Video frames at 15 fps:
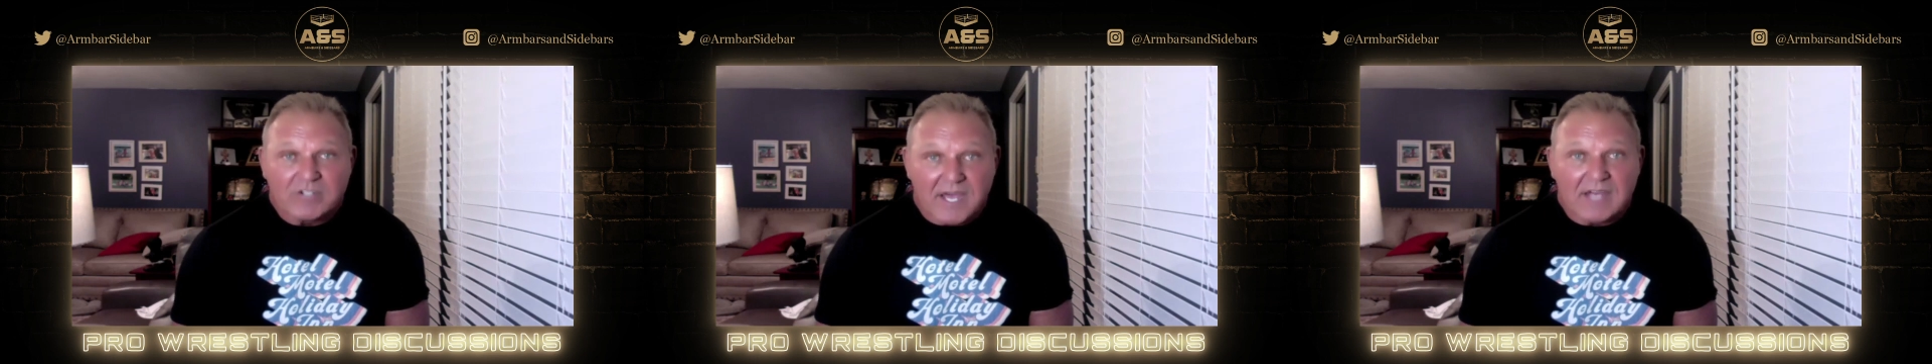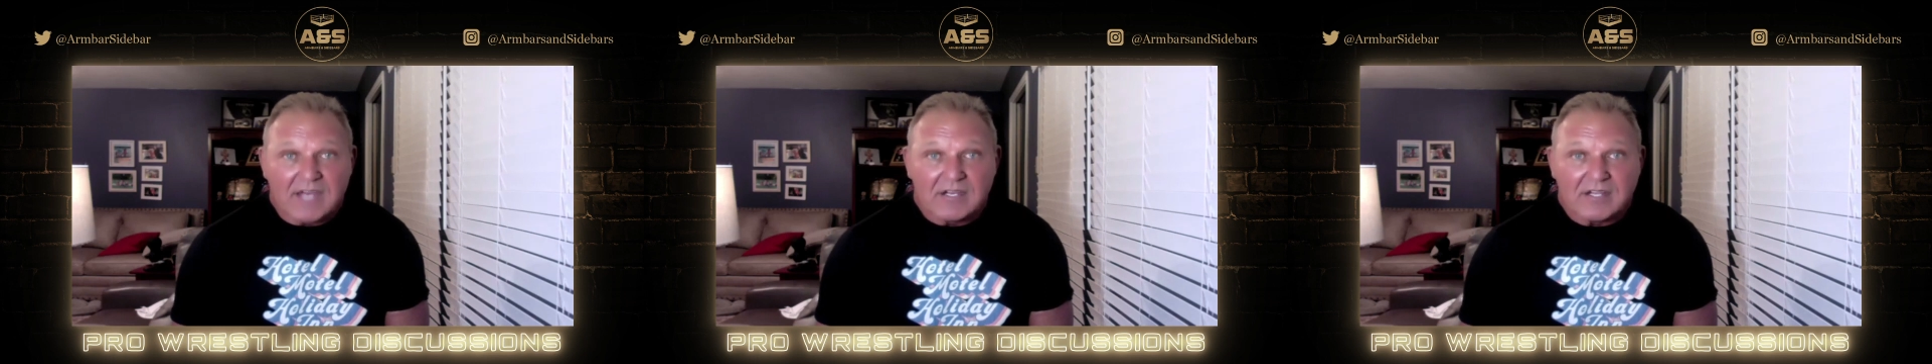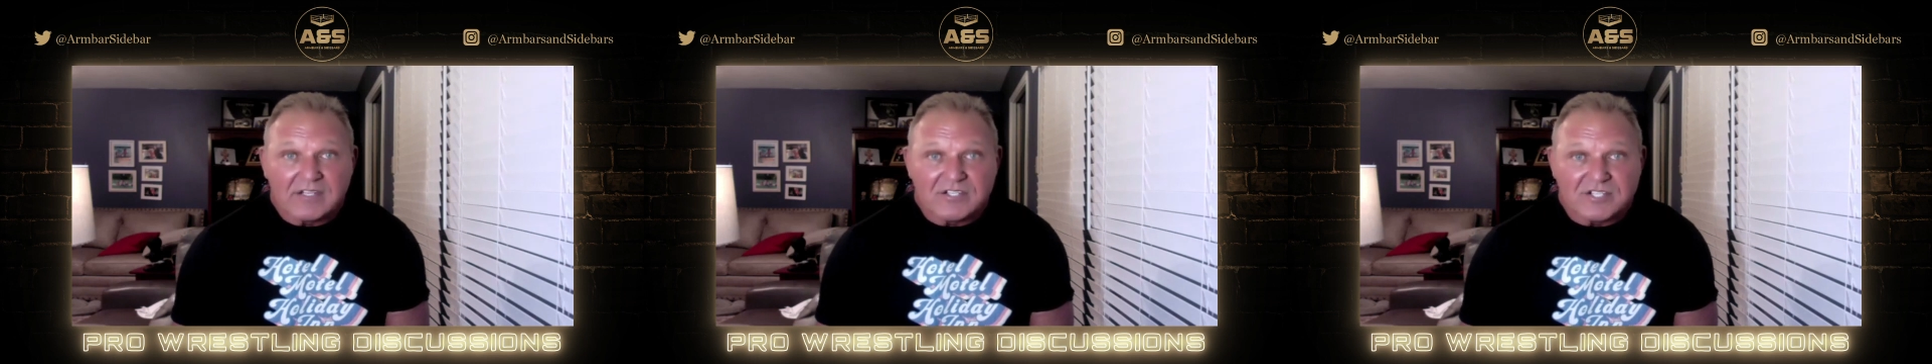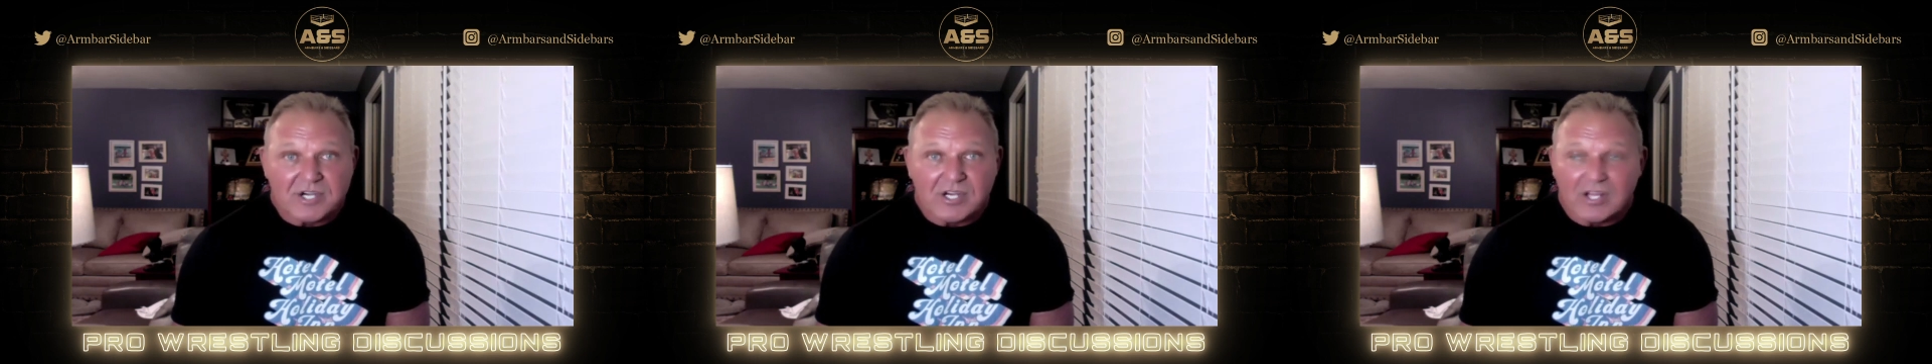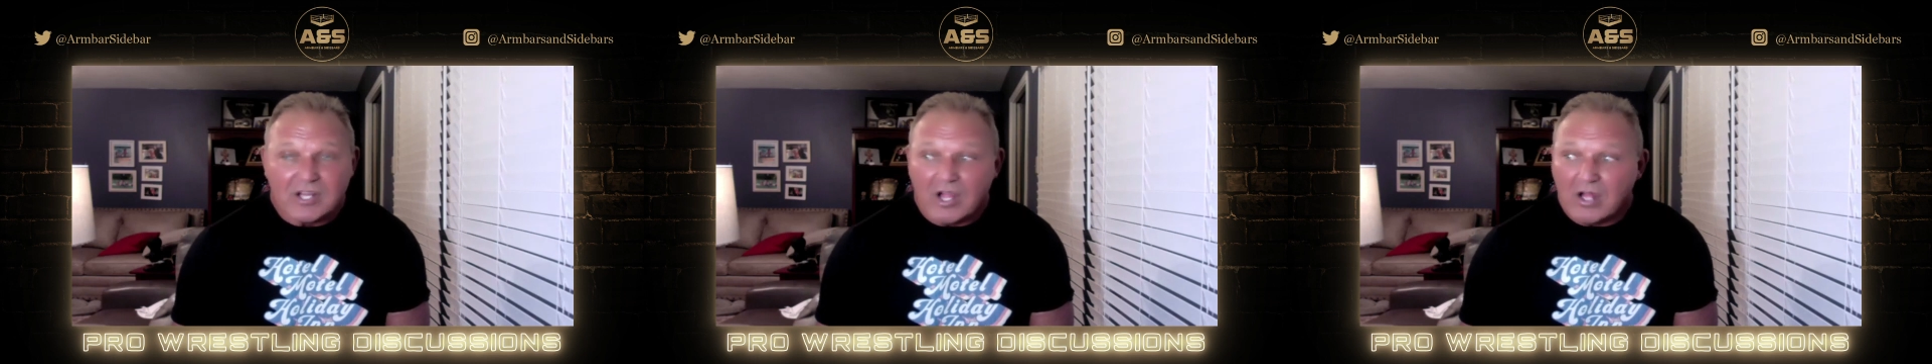title against
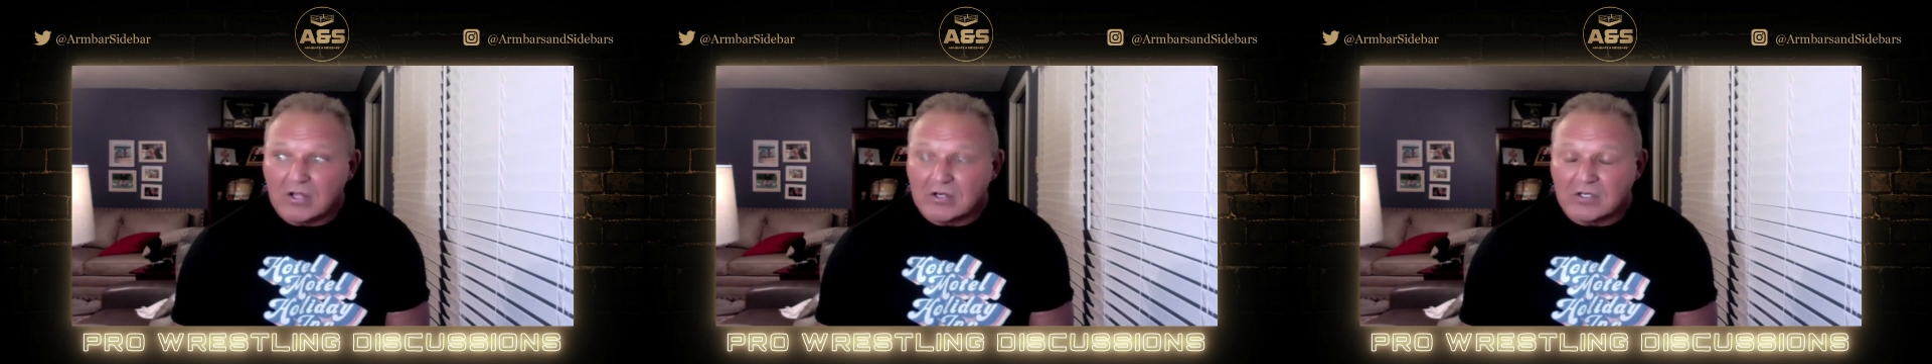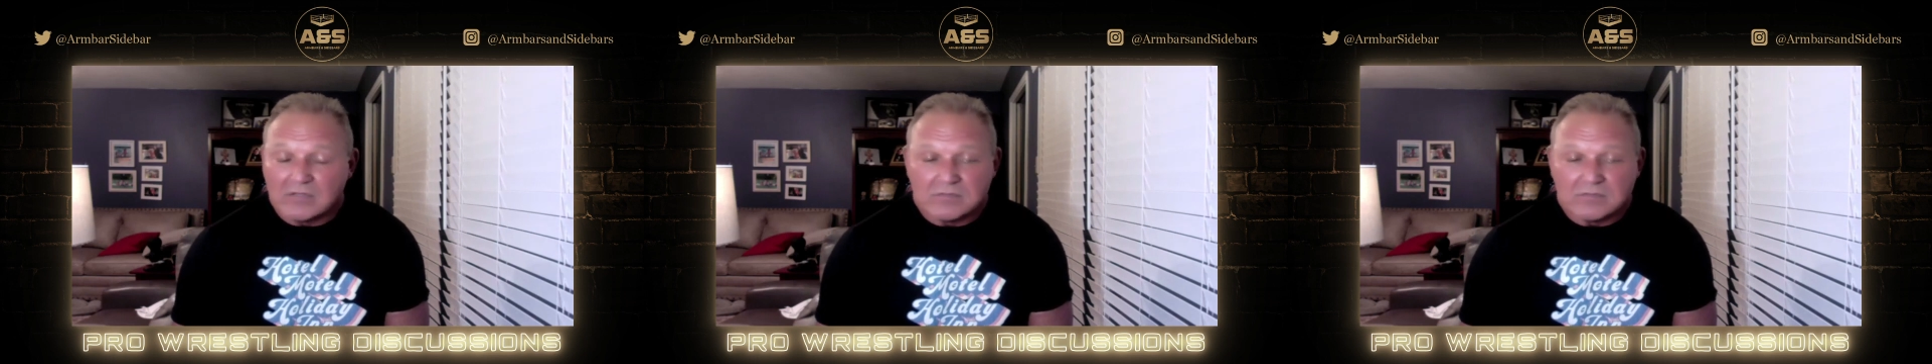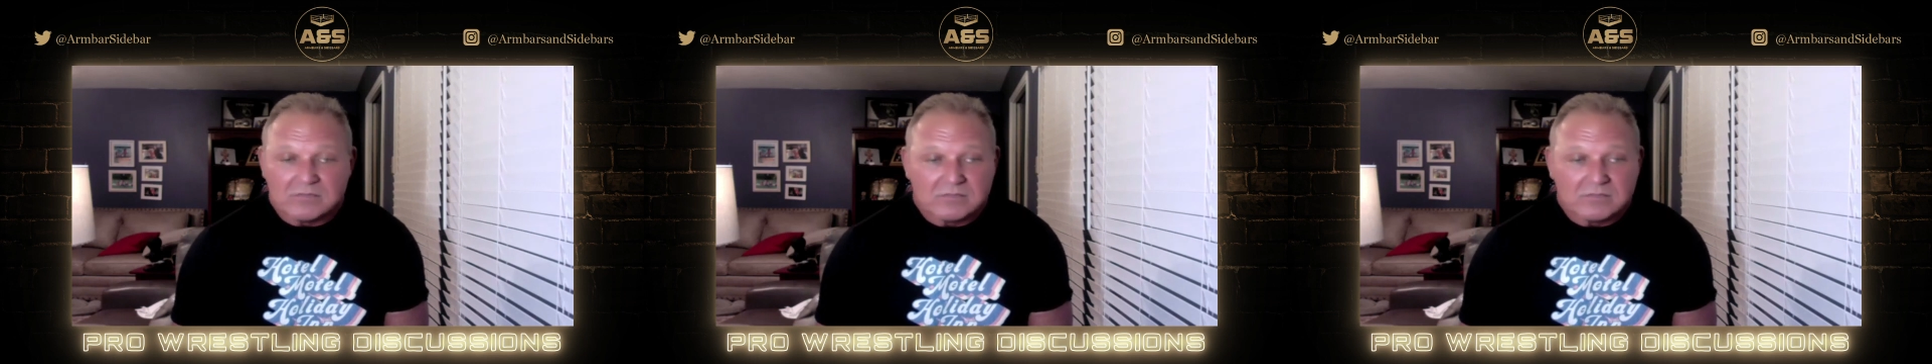Jerry Lawler